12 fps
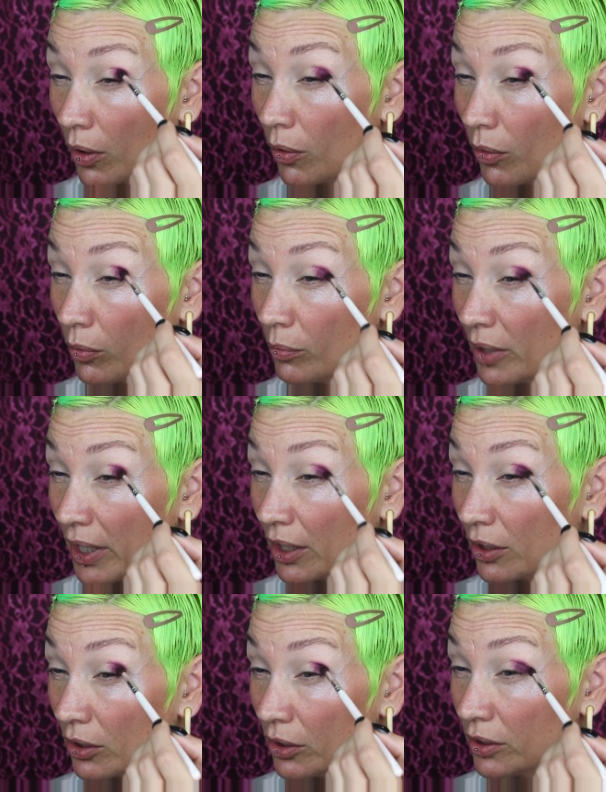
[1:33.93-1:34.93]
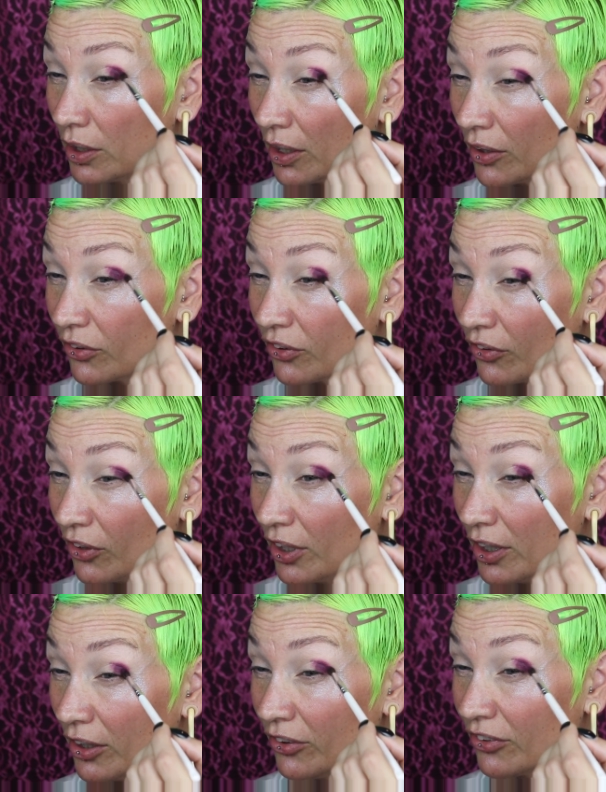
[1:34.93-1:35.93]
Oh my goodness,
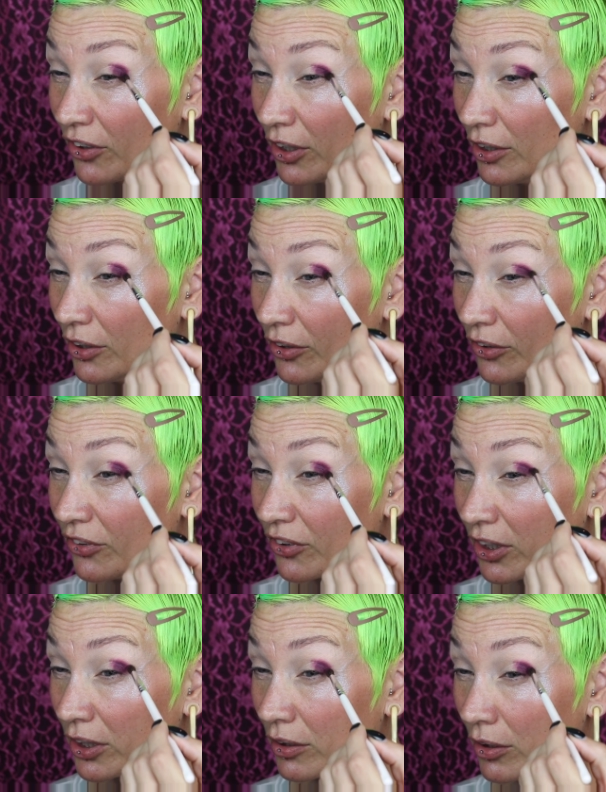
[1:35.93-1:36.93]
this is